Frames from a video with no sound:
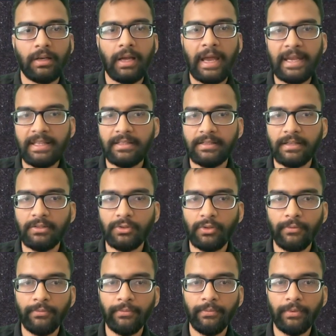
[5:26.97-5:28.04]
an instance
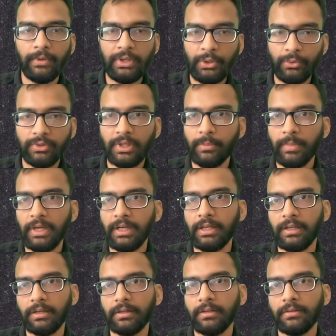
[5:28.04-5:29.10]
of user
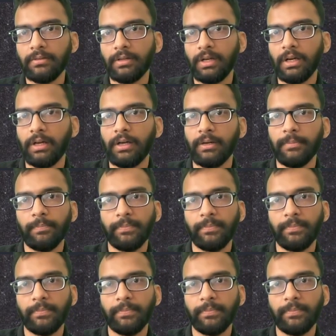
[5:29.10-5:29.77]
builder, uh,